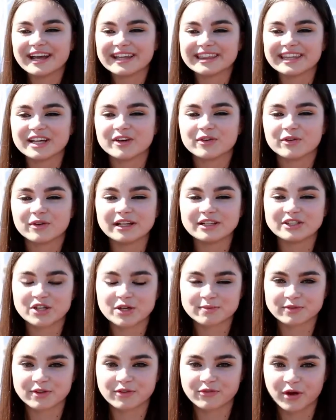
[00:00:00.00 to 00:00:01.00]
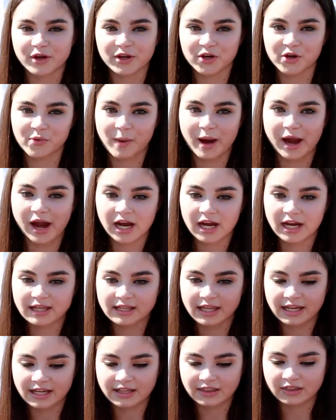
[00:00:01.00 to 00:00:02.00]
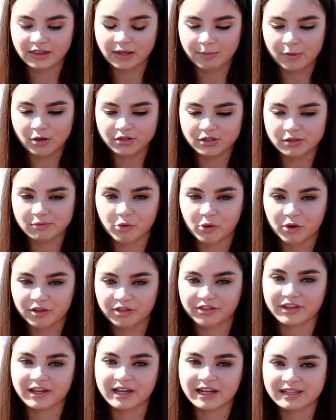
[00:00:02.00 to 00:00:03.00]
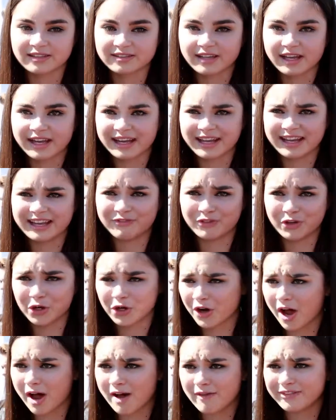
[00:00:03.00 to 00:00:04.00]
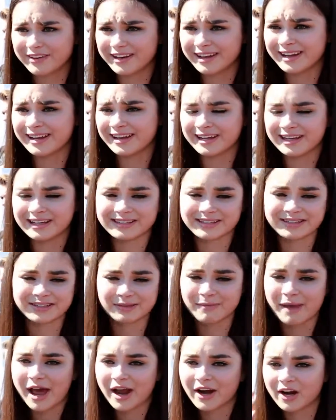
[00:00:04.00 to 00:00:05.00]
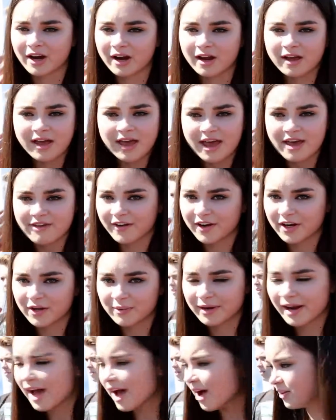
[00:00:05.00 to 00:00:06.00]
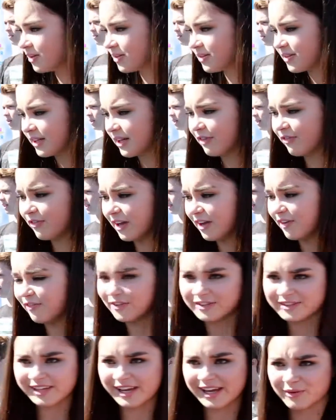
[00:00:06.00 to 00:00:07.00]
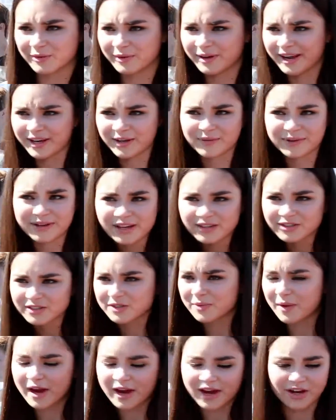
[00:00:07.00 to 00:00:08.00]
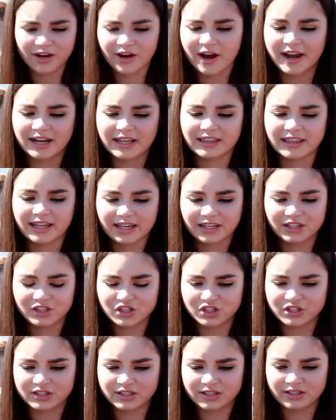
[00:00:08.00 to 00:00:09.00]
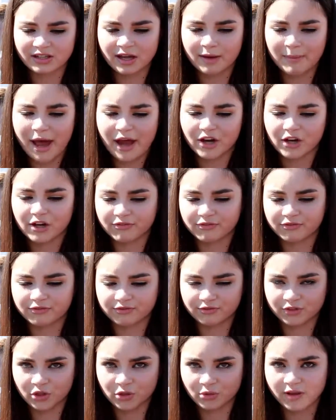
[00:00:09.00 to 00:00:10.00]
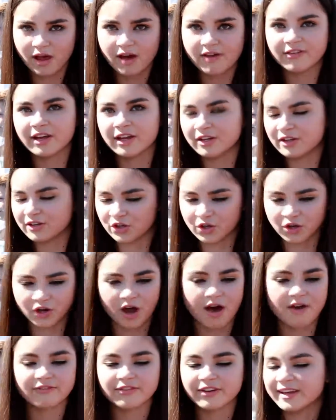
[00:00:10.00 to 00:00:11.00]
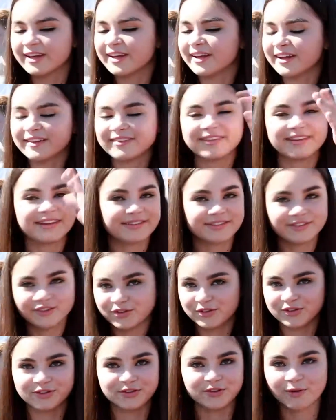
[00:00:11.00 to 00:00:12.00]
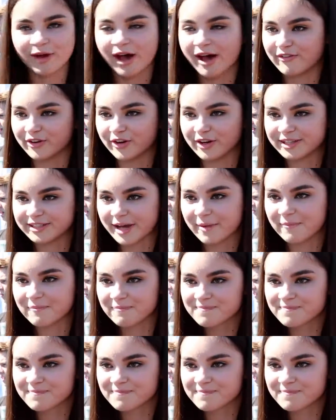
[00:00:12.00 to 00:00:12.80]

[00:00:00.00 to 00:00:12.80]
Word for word: I think in terms of what you're wearing, like the most important thing is like if you're confident in it, it doesn't matter if anyone else, if, if it's like what anyone else is wearing or anything. It's just a matter if you love it and you're confident in it, then you'll have a great time.